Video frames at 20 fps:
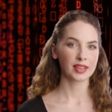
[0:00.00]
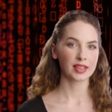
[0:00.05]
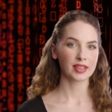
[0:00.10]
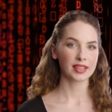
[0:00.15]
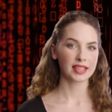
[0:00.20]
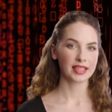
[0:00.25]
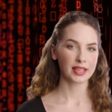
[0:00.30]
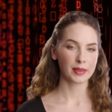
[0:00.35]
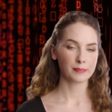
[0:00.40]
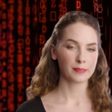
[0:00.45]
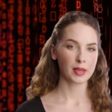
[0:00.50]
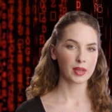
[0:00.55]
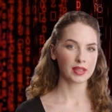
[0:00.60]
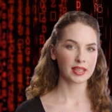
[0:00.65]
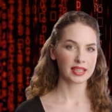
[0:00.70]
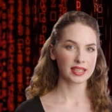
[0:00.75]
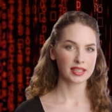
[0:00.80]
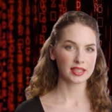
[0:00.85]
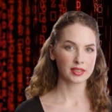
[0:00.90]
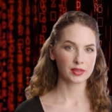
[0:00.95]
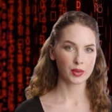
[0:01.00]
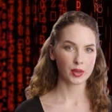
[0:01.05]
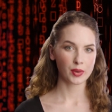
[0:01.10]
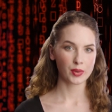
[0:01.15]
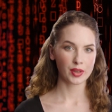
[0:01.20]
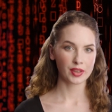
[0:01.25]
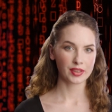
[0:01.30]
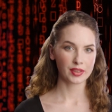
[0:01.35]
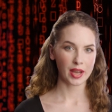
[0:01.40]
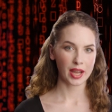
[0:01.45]
such as employees or
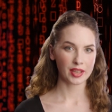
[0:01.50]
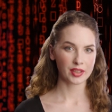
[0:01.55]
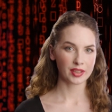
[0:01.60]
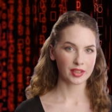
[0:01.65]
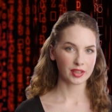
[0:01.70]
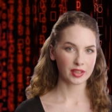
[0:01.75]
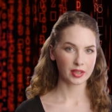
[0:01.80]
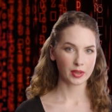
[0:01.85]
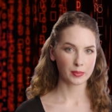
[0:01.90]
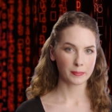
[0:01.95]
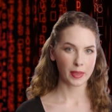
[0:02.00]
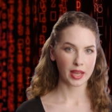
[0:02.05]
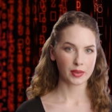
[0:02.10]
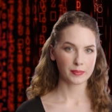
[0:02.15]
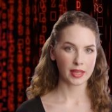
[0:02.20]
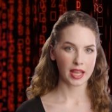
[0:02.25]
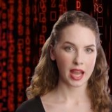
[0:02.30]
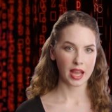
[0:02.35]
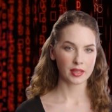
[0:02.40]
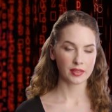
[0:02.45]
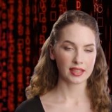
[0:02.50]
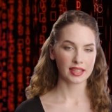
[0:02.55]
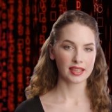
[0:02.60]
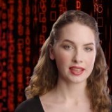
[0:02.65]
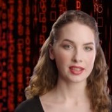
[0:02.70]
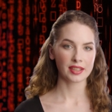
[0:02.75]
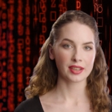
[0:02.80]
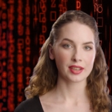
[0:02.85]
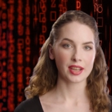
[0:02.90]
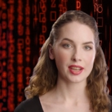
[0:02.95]
contractors who may be
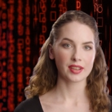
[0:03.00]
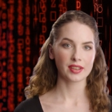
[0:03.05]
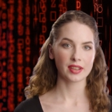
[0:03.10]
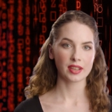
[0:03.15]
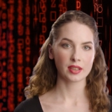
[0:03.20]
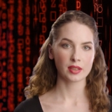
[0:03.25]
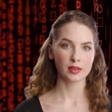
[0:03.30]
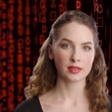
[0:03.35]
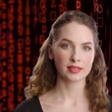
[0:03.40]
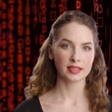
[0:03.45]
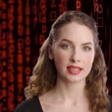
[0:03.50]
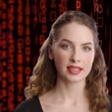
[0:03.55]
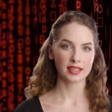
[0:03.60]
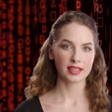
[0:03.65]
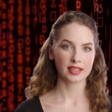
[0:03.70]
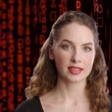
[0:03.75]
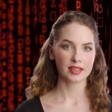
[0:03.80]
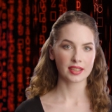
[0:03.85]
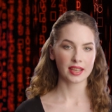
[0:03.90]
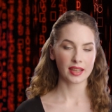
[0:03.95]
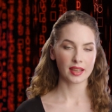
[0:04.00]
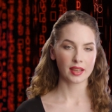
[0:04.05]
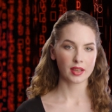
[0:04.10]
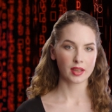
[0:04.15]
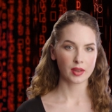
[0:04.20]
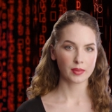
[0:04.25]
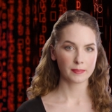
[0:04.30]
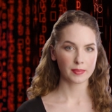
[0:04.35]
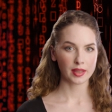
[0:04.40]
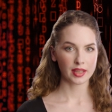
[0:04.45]
accessing data or systems
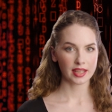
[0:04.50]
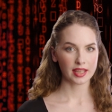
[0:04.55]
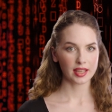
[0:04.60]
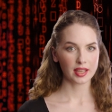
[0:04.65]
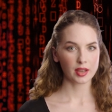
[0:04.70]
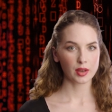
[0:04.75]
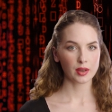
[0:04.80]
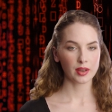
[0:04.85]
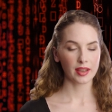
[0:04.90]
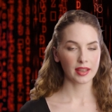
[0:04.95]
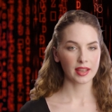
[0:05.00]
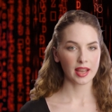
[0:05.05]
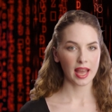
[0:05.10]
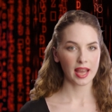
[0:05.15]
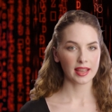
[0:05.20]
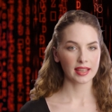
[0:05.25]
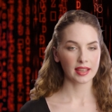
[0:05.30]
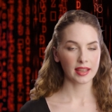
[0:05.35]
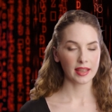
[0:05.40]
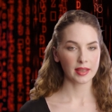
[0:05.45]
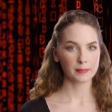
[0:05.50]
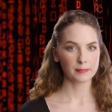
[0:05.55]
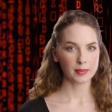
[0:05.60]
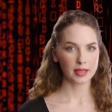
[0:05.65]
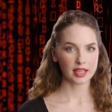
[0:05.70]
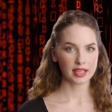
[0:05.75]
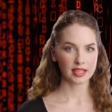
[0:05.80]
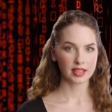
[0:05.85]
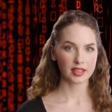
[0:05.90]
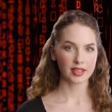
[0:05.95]
inappropriately or engaging in
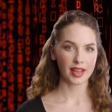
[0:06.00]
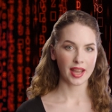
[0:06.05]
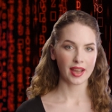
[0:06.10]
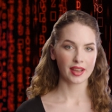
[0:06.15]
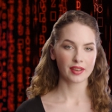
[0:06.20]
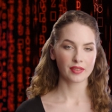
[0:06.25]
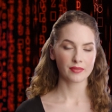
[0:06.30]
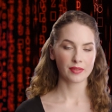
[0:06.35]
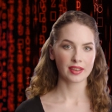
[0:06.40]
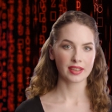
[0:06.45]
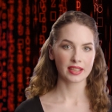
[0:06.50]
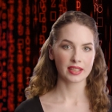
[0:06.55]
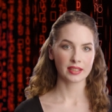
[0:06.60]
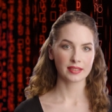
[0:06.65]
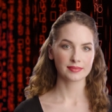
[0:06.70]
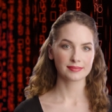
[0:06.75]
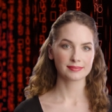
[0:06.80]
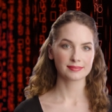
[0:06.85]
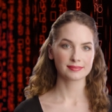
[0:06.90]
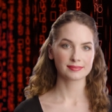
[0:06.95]
malicious activity.